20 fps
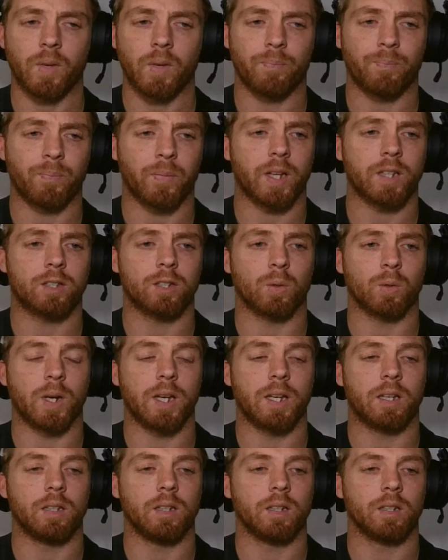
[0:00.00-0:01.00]
That's
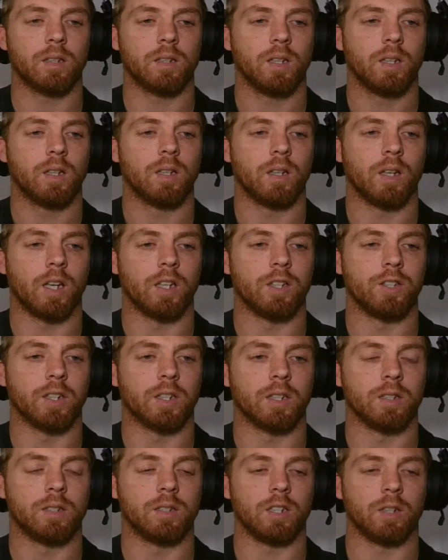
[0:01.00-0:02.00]
Awakening. As you
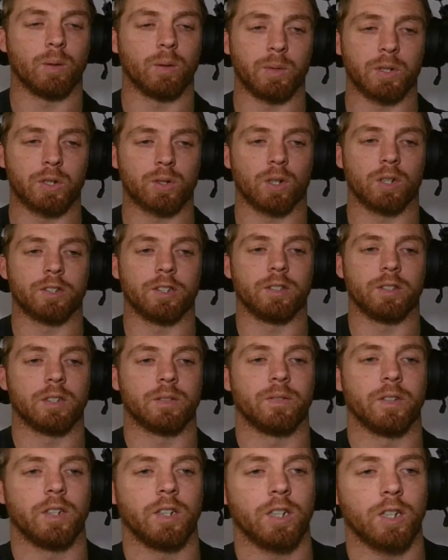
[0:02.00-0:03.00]
can see, when we started this
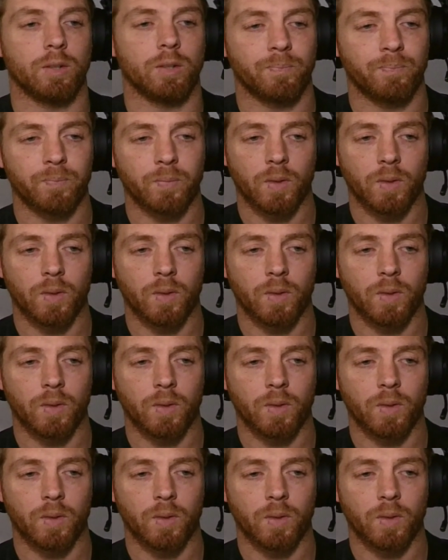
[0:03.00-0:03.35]
video,